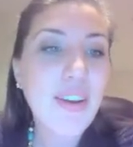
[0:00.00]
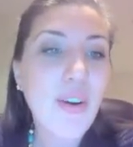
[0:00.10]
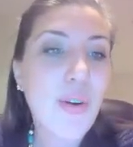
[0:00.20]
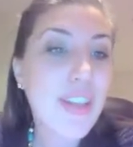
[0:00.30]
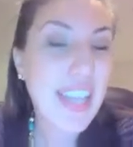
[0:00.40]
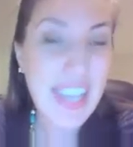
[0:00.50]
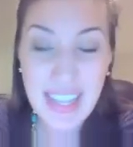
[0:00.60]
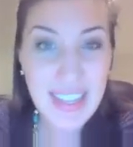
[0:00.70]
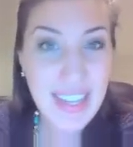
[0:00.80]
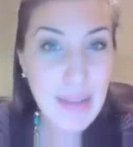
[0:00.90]
or the
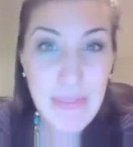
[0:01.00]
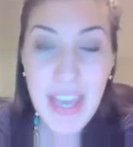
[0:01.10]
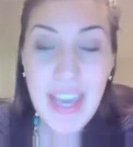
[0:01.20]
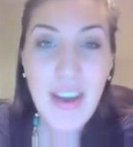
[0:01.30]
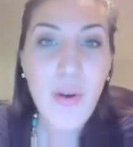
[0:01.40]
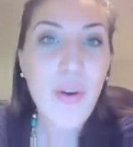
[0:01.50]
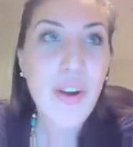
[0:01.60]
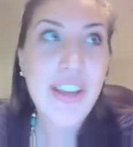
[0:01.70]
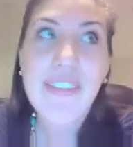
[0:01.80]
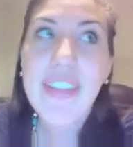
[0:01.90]
helium or
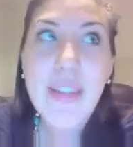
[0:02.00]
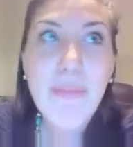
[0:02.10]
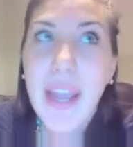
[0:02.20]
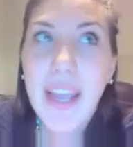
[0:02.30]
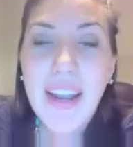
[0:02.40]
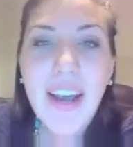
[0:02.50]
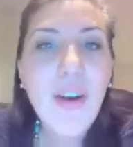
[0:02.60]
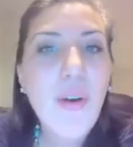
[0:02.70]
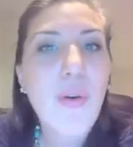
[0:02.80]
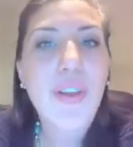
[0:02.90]
even the
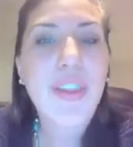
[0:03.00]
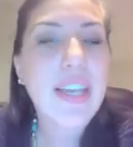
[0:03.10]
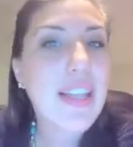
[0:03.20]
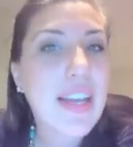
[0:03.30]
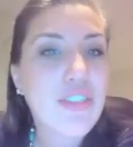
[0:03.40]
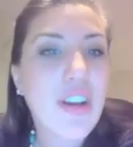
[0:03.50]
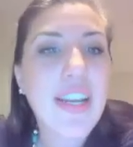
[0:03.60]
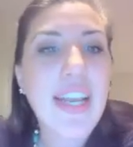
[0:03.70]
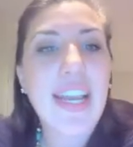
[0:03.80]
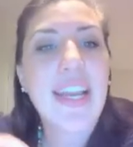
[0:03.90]
beta or the
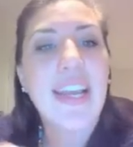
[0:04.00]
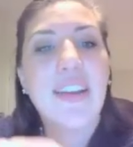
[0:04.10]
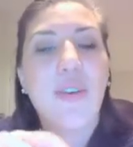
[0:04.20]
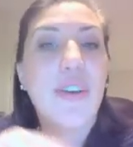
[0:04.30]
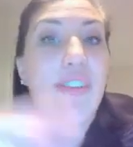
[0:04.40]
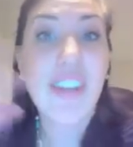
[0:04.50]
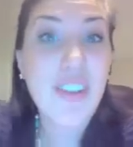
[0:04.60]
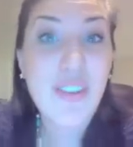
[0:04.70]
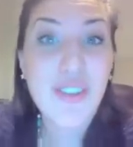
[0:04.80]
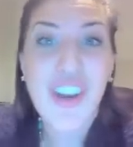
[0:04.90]
electron in, or even a
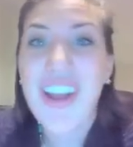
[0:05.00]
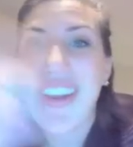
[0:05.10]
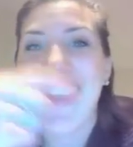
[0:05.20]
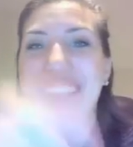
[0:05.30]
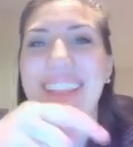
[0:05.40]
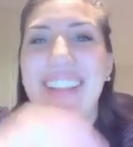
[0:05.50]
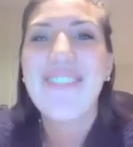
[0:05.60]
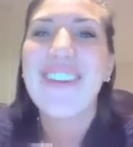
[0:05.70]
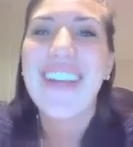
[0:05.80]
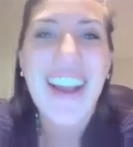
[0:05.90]
neutron in the
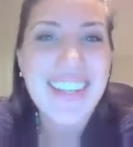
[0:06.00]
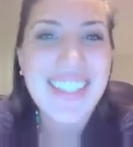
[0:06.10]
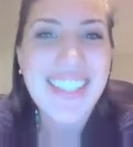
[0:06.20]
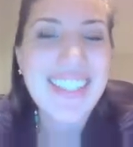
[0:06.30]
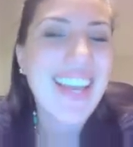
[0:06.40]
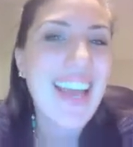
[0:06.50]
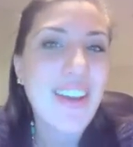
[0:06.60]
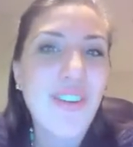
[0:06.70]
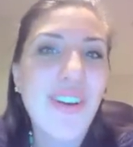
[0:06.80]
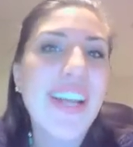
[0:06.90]
reactant
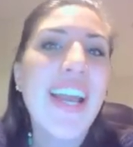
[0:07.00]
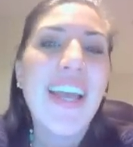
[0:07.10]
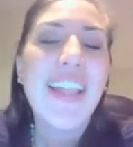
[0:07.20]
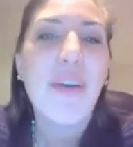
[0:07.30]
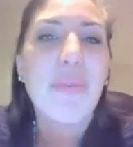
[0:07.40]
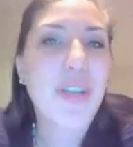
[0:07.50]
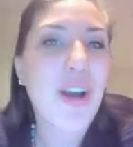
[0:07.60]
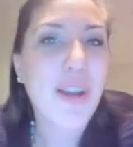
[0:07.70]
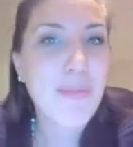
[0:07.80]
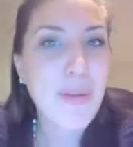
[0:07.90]
category, that we're
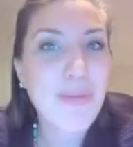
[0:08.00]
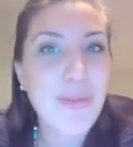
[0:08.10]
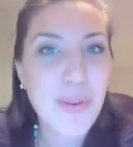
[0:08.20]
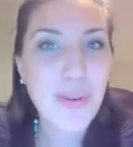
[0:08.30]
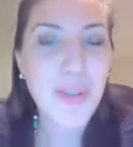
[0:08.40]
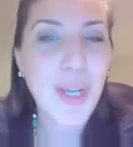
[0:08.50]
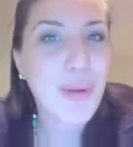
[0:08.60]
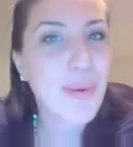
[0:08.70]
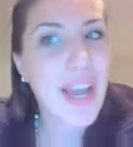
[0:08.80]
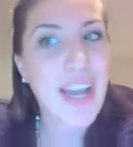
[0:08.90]
talking about
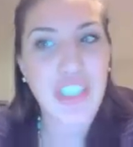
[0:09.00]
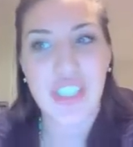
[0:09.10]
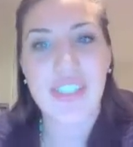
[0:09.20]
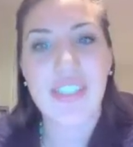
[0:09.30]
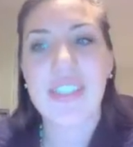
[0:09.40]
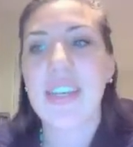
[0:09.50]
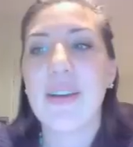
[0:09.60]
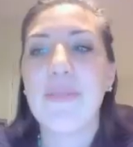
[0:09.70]
nuclear reactions.